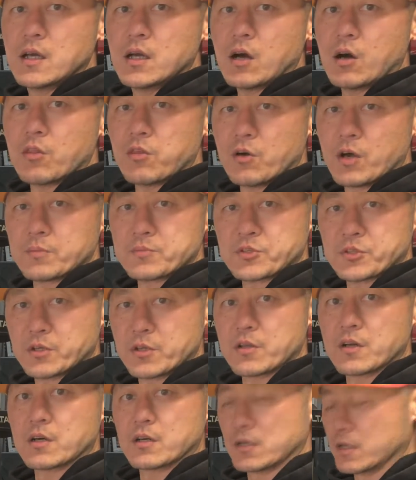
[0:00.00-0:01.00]
although I'm sure
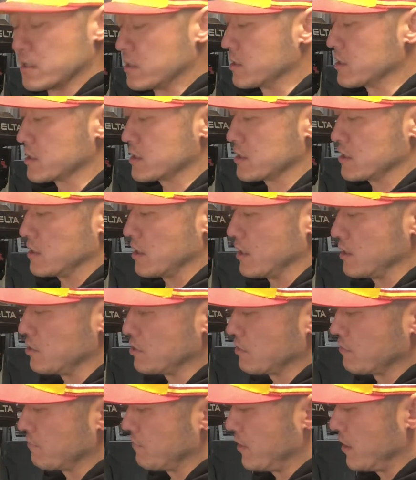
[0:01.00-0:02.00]
there are others that you
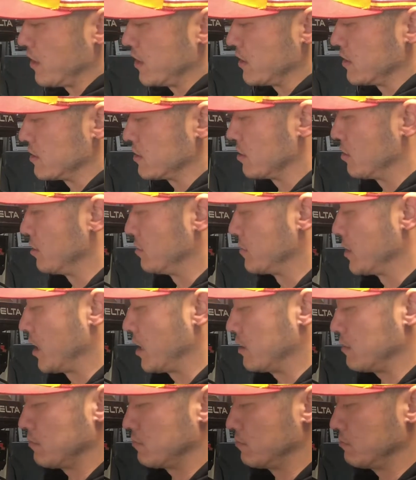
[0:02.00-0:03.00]
can find. So I'm not